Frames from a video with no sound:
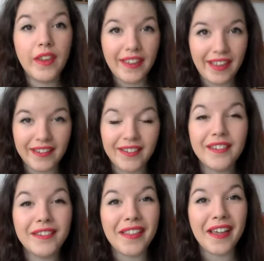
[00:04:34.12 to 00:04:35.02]
Yes,
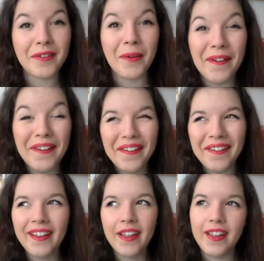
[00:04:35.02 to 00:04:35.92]
so that's
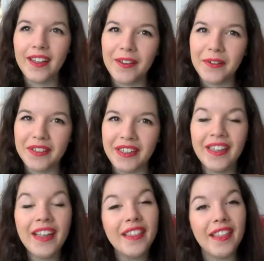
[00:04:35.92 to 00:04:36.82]
what, oh dear,
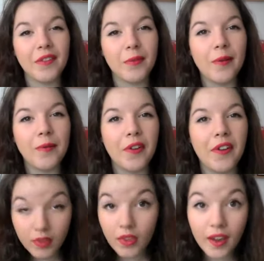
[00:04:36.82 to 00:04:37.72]
that's what I'm
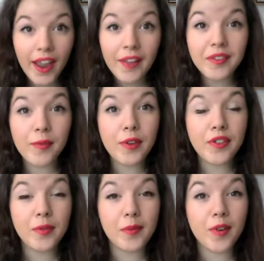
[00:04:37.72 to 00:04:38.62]
doing. I have some new
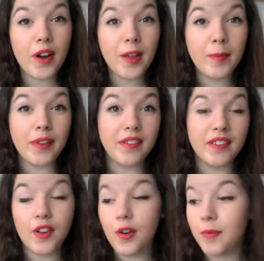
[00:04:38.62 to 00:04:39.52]

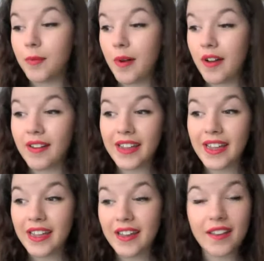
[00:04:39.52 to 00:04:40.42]
subscribers on
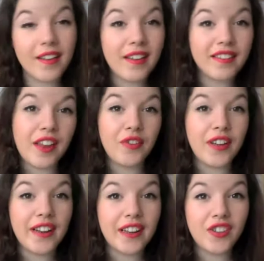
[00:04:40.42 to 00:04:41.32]
my Eccentric
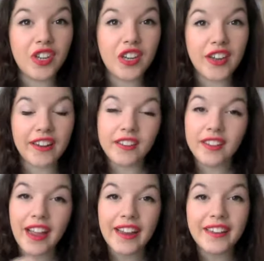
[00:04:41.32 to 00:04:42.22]
English G
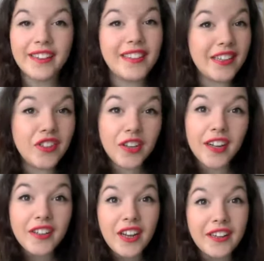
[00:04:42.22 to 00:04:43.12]
channel and
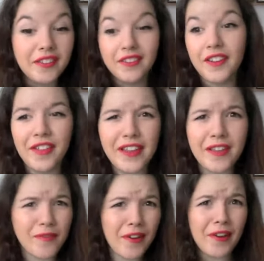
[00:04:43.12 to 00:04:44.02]
TEEGUncut channel, so thank
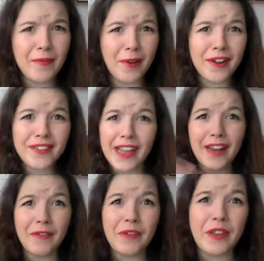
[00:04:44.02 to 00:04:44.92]
you very much.
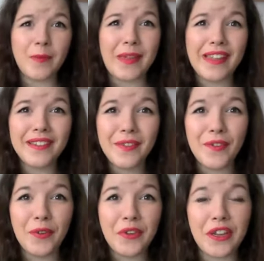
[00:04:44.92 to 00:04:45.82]
Hello newbies, if
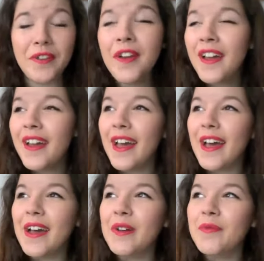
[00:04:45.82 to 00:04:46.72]
you're new.
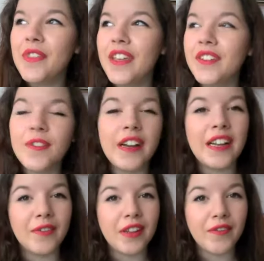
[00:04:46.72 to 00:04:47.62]
It's very
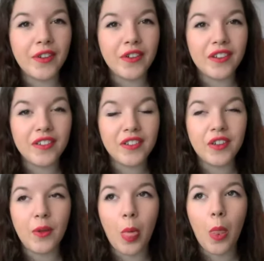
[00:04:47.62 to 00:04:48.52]
lovely of you
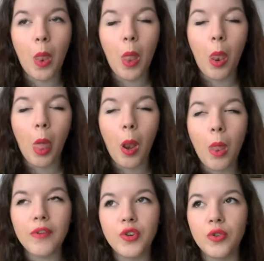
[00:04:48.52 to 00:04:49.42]

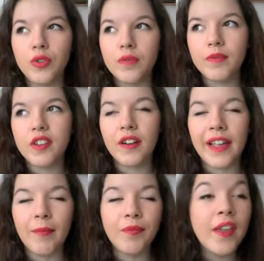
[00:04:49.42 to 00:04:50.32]

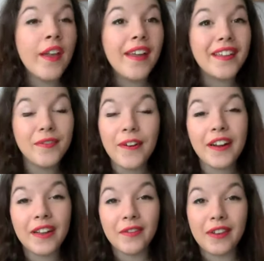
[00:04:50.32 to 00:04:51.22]
It's
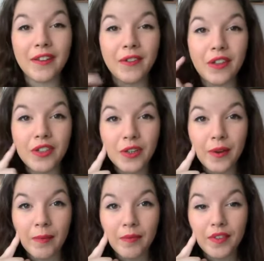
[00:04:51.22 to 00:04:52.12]
very lovely of you to
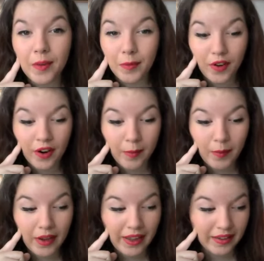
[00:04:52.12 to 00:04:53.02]
subscribe,
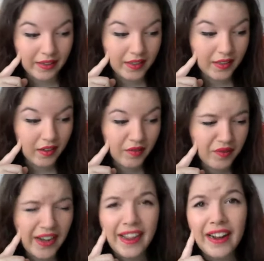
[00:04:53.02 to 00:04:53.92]
and I'm
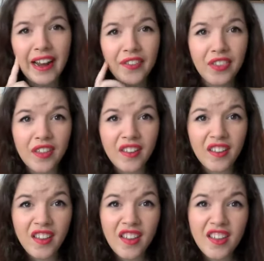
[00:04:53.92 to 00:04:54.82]
really glad that
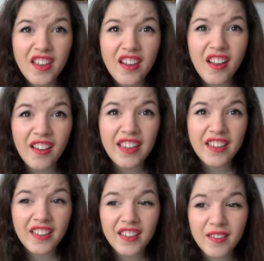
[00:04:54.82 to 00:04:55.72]
you
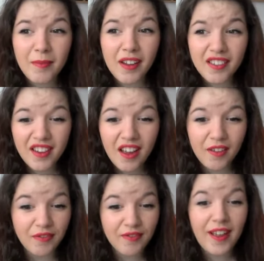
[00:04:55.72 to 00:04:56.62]
like my
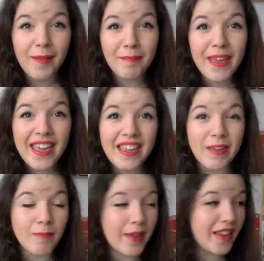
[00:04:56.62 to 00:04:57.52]
stuff and
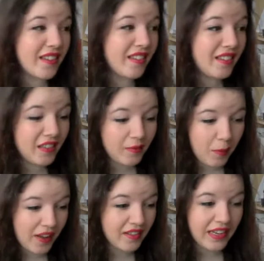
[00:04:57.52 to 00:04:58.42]
me, because
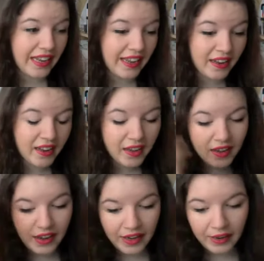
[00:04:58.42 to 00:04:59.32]
personally
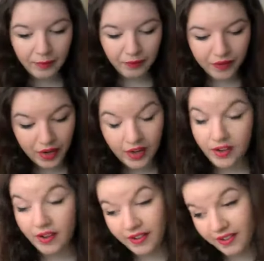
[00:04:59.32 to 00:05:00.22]
I
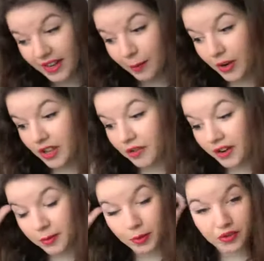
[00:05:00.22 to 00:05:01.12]
don't understand why you
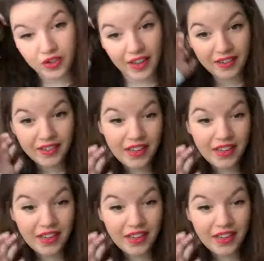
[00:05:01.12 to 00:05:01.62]
guys watch this.